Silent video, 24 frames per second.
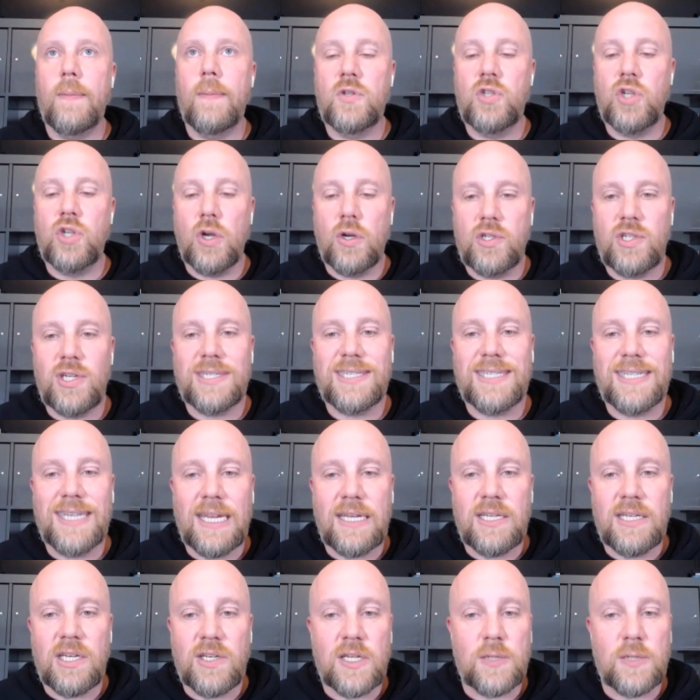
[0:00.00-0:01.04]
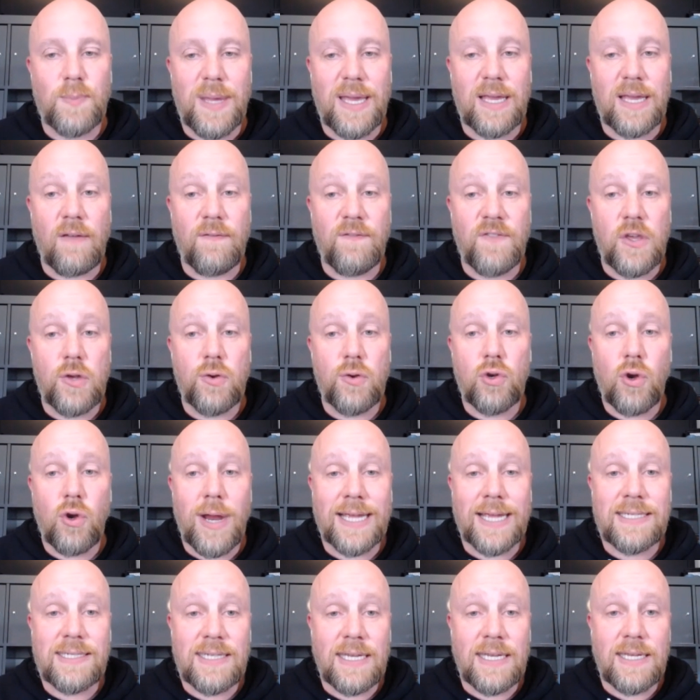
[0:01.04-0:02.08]
churches need to just pick a few
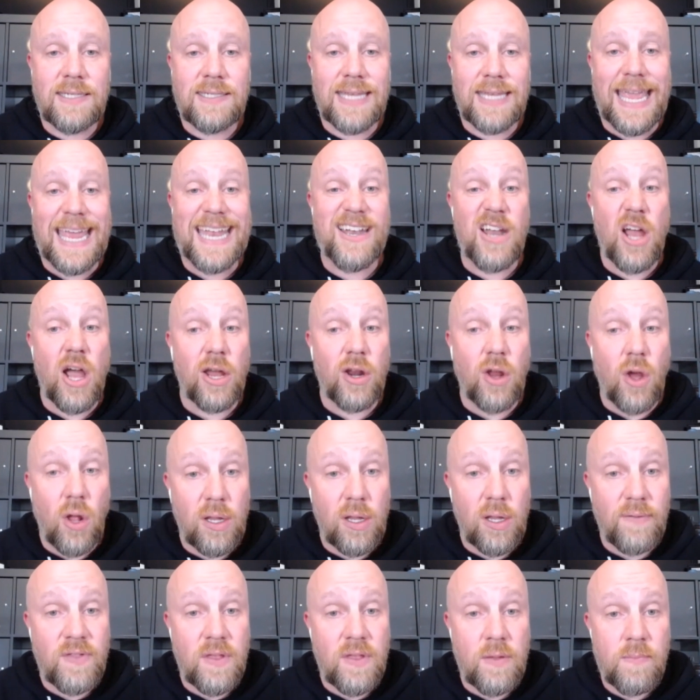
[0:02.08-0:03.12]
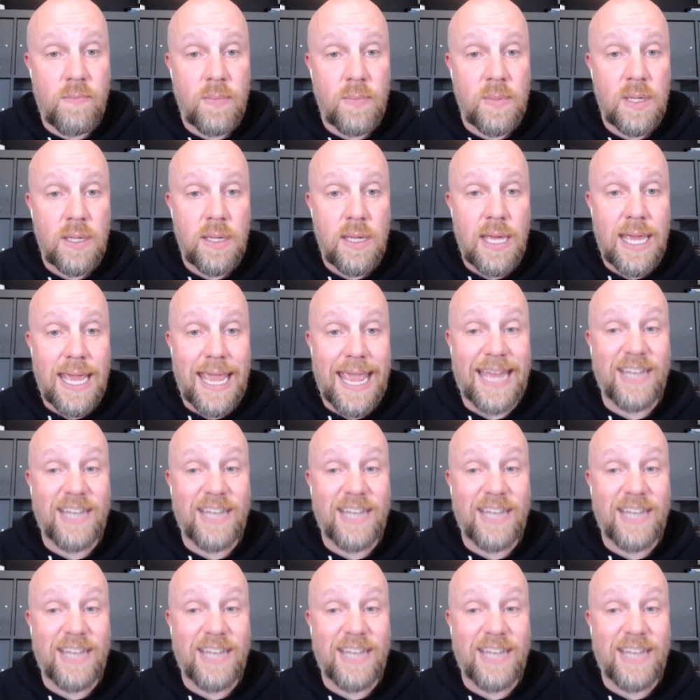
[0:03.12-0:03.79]
crises and not all of them, and